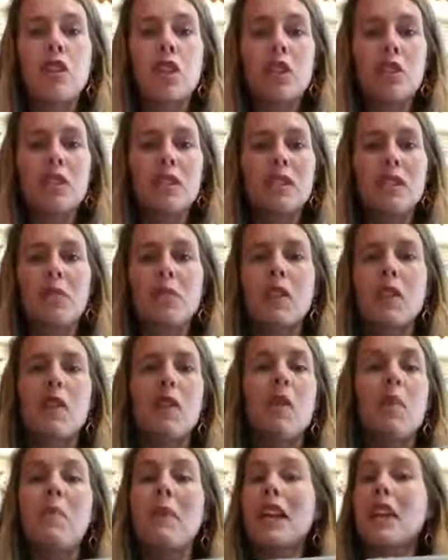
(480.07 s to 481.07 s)
you could use,
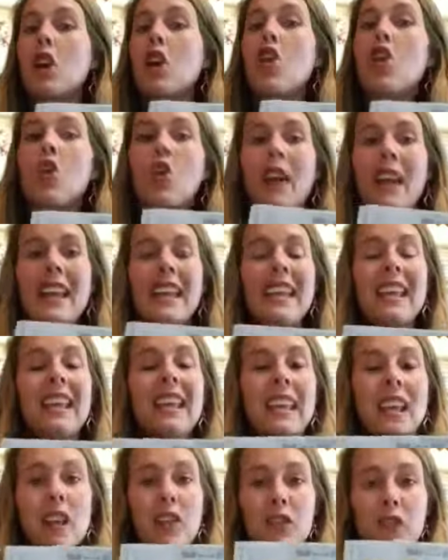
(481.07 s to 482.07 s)
something that would make a
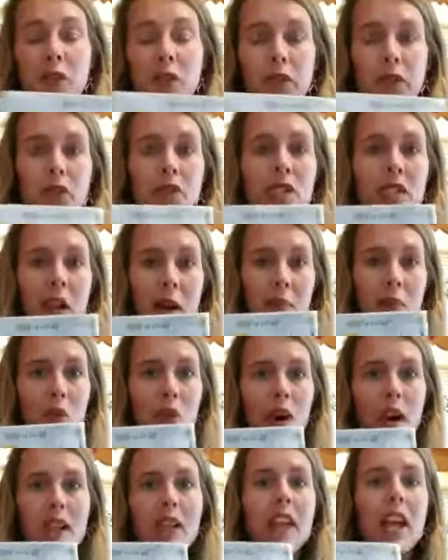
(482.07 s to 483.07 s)
great gift for
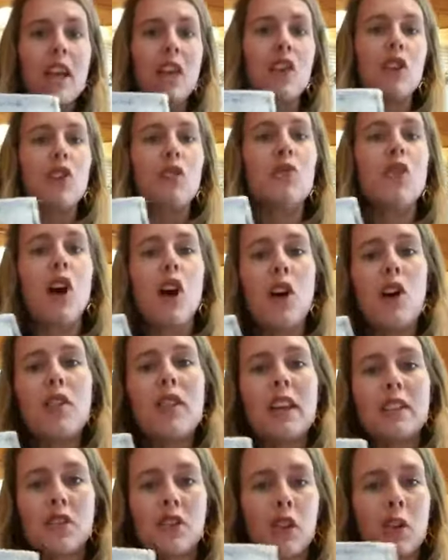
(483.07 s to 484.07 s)
someone that you
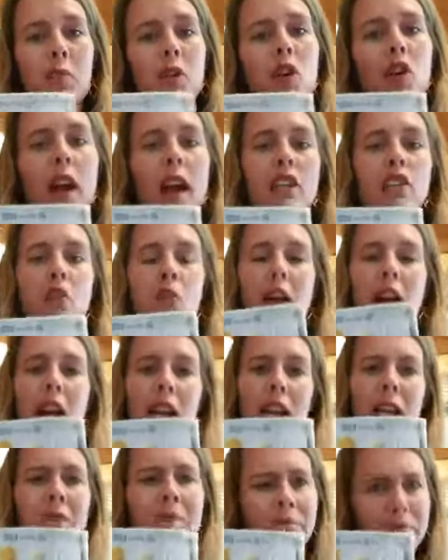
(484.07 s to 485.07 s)
know that's going to be
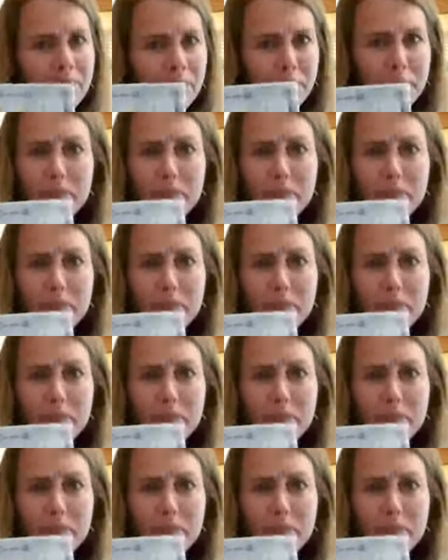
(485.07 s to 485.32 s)
graduating,